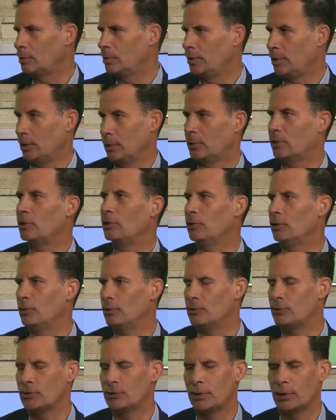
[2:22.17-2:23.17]
the
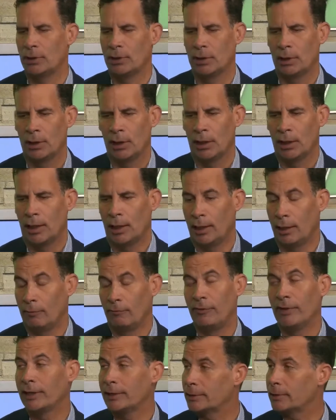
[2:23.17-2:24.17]
accused,
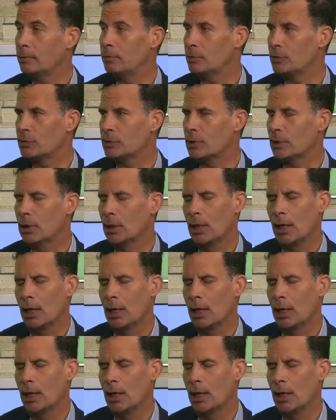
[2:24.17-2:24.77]
victims.